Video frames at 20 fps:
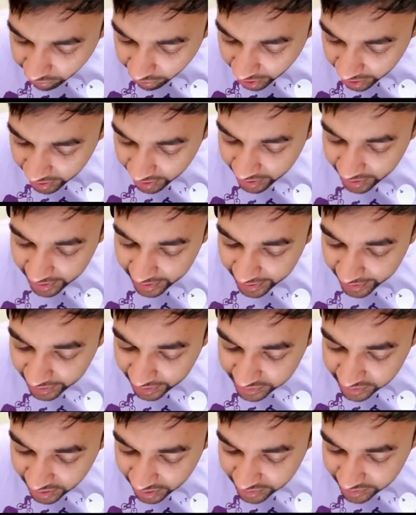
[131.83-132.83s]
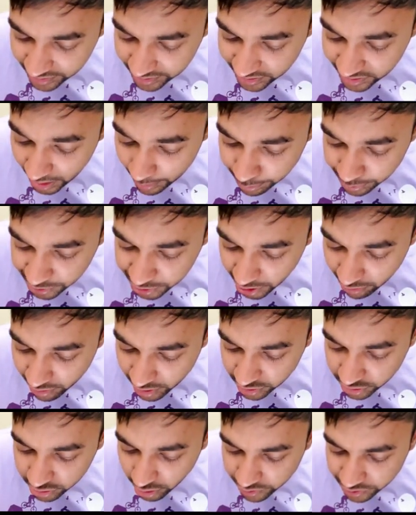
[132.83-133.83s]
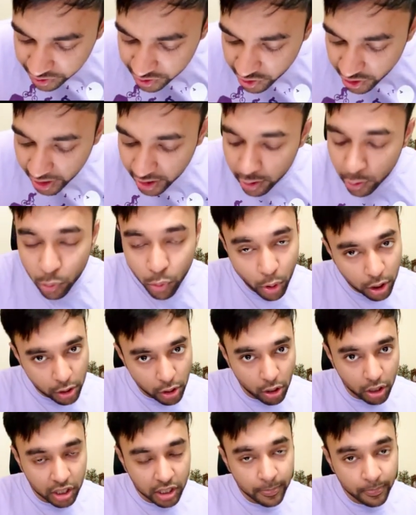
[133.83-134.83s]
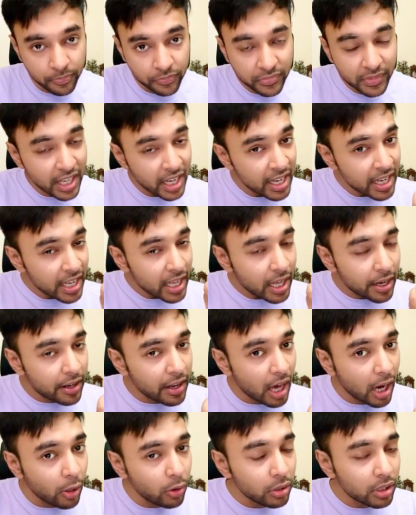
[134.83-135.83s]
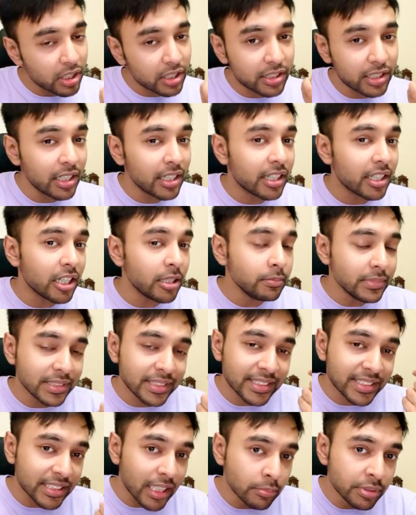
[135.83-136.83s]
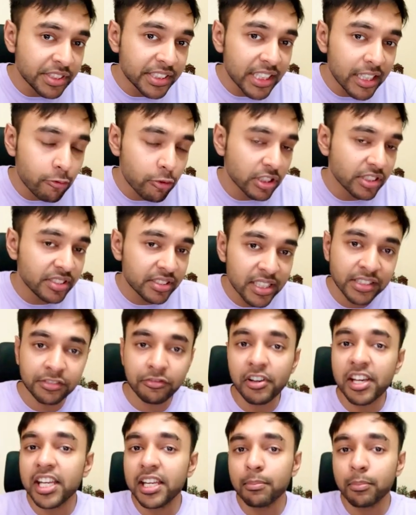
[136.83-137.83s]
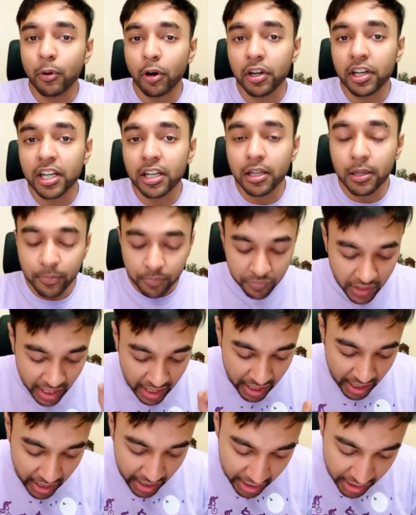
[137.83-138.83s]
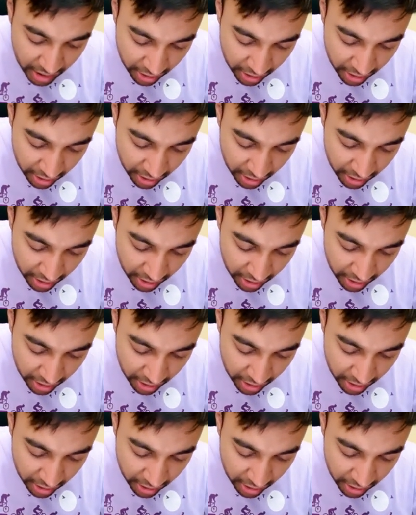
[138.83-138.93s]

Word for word: 1, it is a subsequence of string 2 or not. Now, the term subsequence is very important. In